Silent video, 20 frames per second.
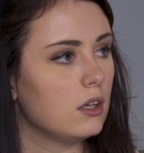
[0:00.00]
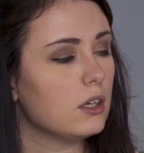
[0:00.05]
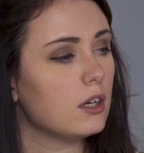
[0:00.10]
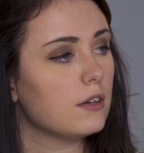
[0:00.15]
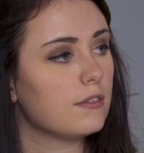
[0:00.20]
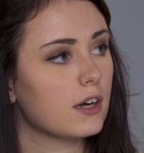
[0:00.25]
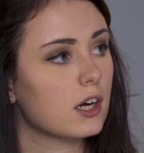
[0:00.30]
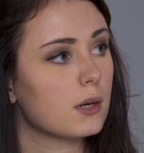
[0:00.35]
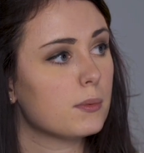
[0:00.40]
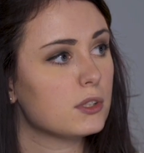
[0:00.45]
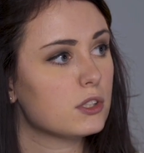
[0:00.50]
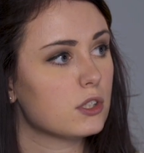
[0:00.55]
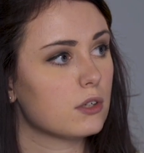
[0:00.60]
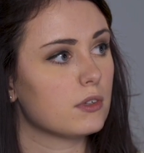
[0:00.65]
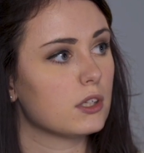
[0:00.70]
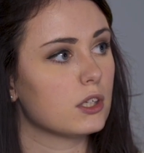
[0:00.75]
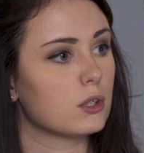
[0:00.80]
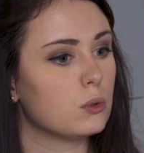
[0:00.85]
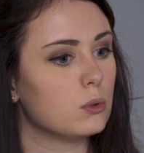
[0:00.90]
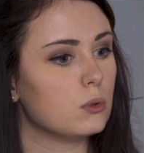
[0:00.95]
Yeah, variables are
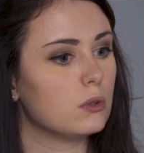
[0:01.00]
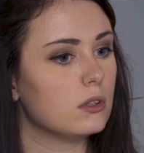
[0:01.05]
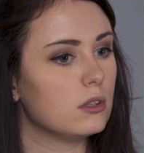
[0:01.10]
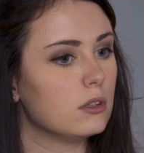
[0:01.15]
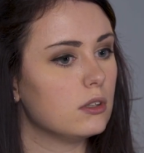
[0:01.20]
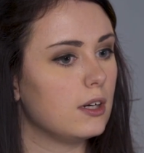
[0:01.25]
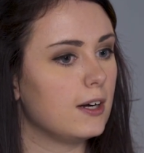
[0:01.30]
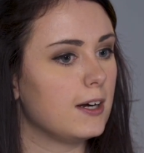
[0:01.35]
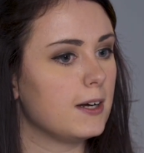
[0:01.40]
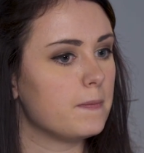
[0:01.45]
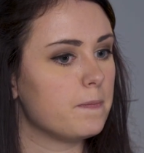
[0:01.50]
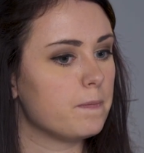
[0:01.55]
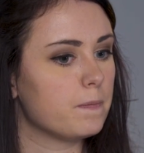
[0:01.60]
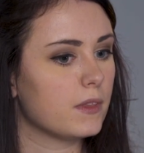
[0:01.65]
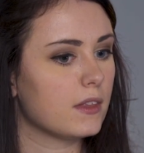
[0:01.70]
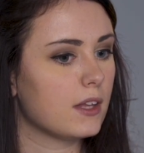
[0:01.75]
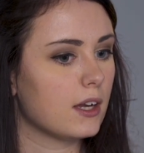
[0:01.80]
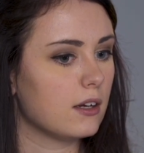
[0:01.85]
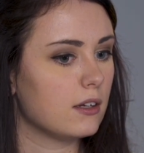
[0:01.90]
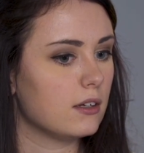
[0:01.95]
really cool.
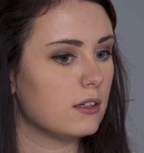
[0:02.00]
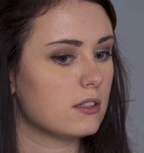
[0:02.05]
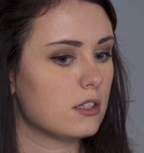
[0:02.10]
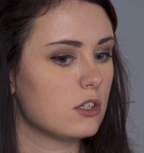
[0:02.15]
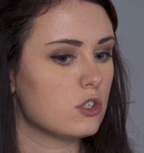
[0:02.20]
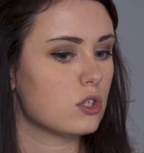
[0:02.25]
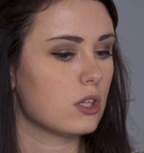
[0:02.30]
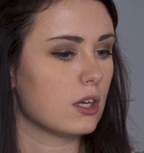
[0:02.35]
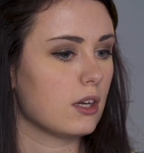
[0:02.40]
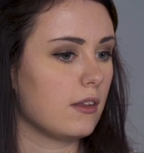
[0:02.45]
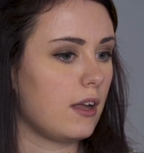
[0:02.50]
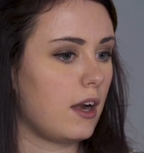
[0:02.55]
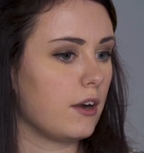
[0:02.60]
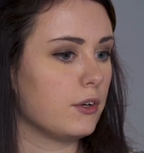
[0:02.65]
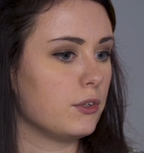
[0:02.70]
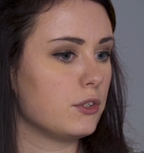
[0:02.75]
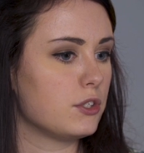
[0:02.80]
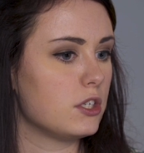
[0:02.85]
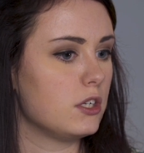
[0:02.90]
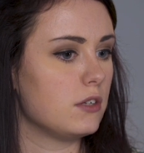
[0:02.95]
Um, they essentially allow
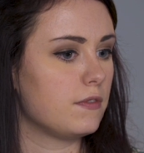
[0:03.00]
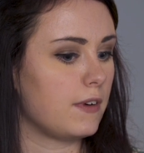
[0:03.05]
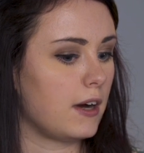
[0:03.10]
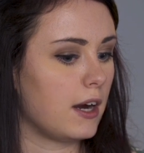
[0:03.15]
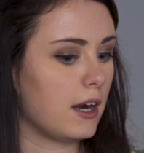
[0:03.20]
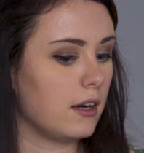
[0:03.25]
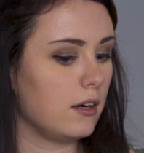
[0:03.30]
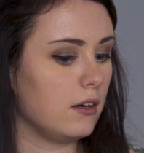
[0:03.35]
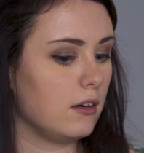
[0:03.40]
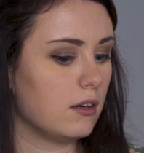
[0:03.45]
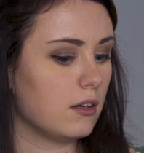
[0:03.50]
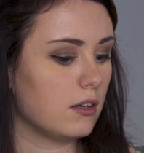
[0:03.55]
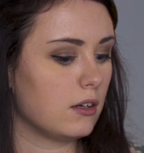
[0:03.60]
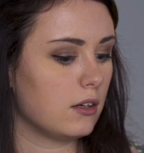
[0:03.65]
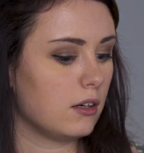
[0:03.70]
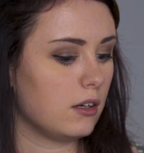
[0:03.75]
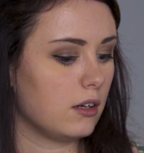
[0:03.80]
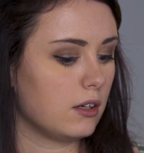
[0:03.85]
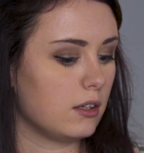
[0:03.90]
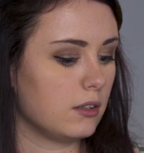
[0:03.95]
you to define
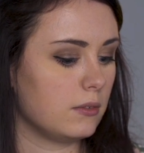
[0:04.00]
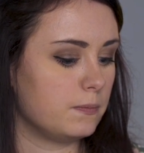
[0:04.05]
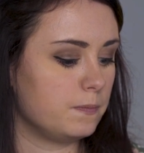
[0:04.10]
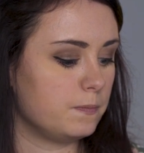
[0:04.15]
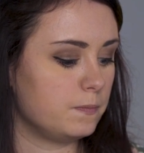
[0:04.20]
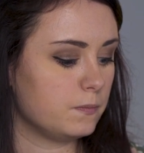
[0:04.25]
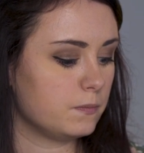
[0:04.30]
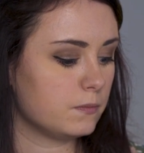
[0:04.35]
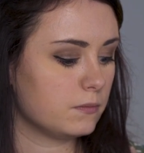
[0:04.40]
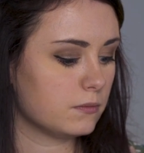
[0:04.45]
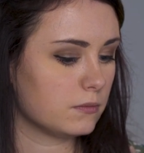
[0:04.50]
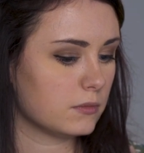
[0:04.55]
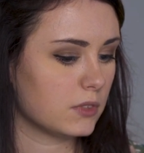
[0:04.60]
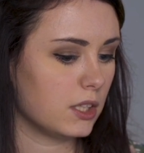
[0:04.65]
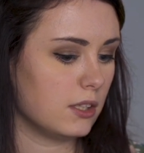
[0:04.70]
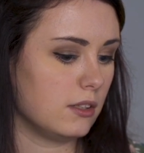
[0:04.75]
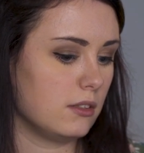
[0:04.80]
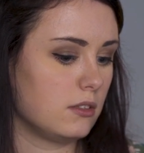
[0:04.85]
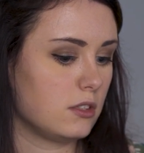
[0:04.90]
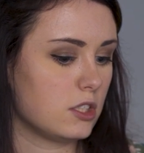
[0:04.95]
um,
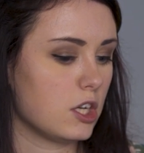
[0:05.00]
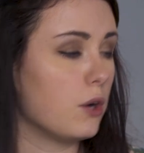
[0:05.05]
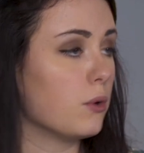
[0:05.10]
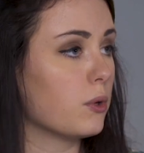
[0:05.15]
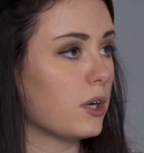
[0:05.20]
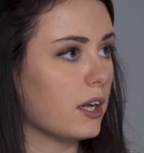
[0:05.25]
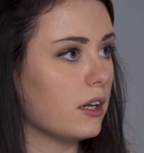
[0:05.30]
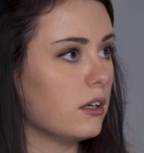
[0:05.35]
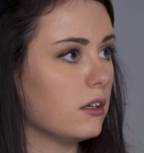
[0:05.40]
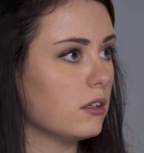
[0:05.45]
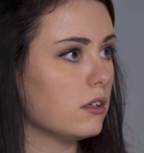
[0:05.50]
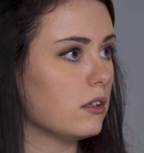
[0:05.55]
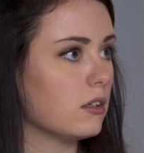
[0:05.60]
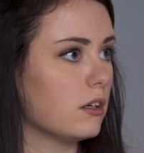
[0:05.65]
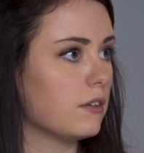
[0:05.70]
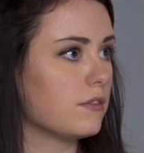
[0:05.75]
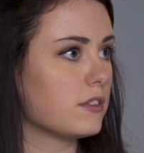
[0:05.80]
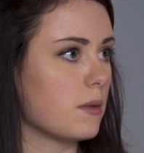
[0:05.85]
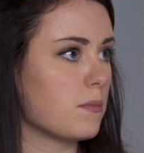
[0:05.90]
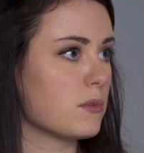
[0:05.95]
a token
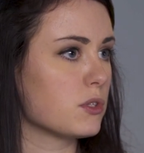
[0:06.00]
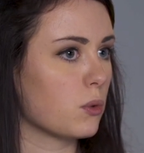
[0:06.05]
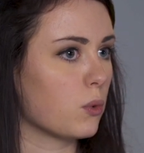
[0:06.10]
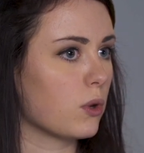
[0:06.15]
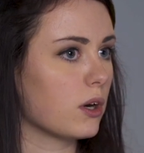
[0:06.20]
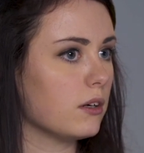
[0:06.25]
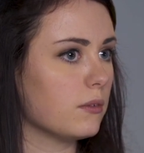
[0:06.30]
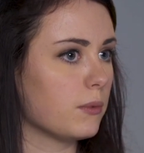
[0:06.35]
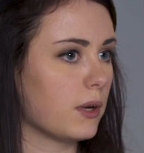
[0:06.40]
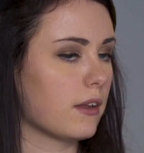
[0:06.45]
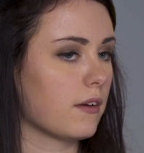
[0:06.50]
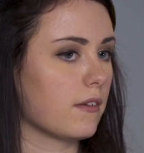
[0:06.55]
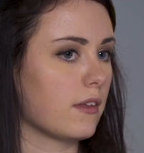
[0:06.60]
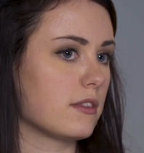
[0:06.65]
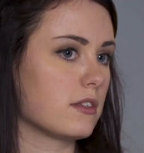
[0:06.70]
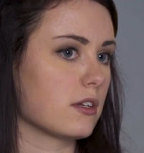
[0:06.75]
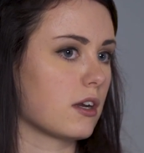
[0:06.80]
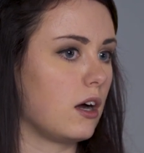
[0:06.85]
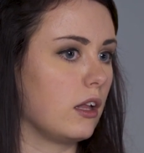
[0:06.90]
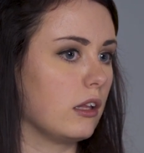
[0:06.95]
of some sort, whether
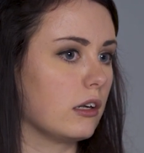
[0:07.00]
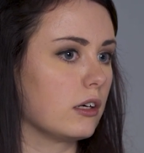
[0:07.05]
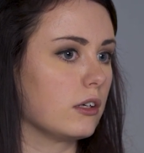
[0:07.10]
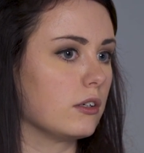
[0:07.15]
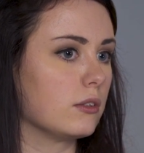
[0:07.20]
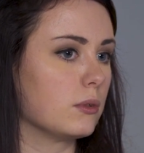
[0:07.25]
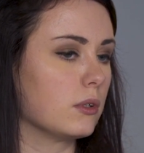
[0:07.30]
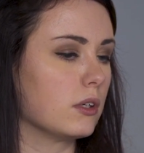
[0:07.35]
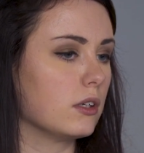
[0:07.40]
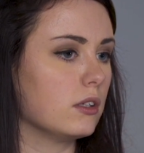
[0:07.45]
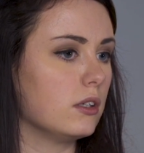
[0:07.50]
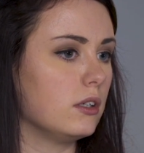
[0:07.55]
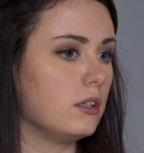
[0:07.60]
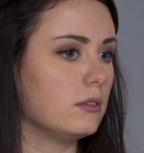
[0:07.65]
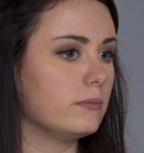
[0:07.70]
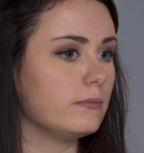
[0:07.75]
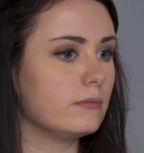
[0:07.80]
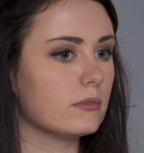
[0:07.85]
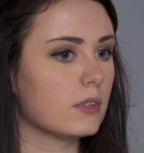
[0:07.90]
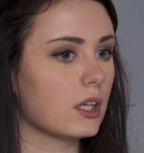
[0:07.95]
that's a color or
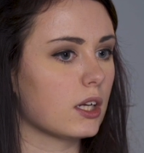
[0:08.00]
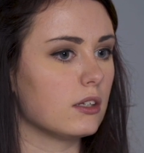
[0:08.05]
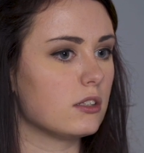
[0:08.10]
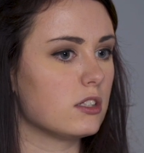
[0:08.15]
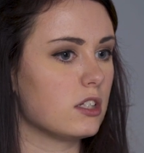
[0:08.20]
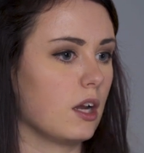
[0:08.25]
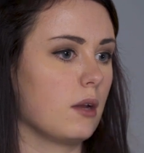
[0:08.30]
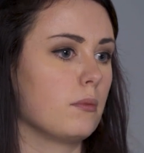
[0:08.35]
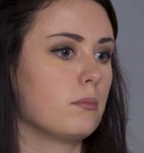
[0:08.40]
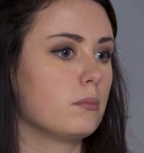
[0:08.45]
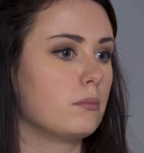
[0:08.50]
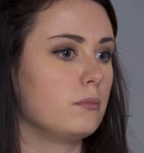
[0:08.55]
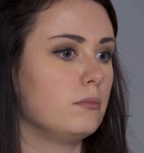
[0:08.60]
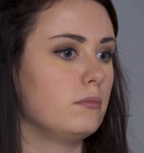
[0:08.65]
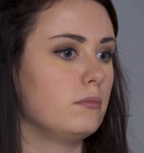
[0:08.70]
um, like a type